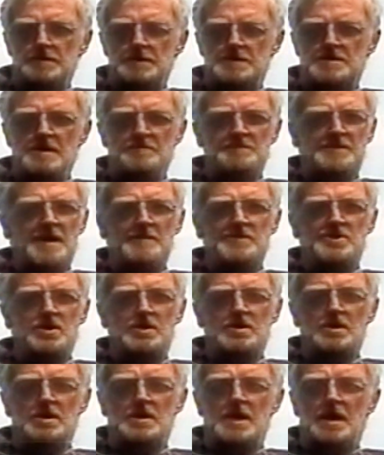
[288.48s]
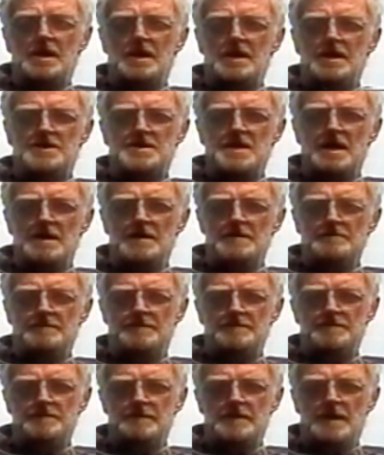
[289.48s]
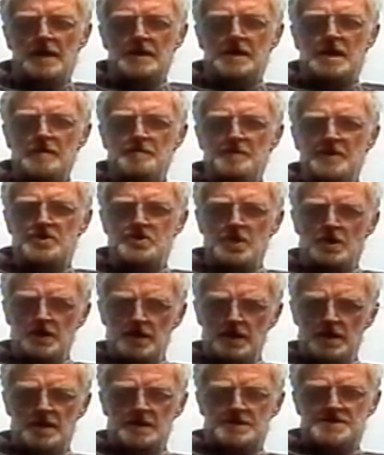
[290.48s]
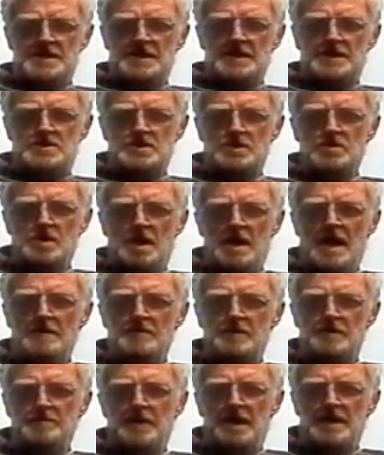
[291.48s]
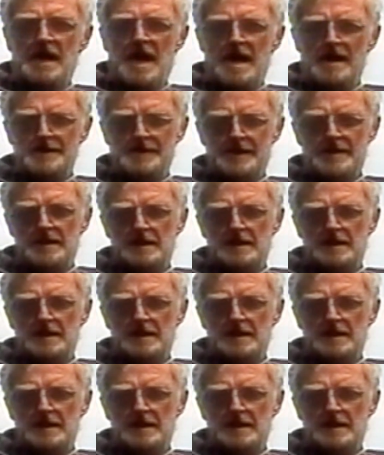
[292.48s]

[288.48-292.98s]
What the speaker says: Sometimes you don't get any time. I keep a journal at sea too, along with my log.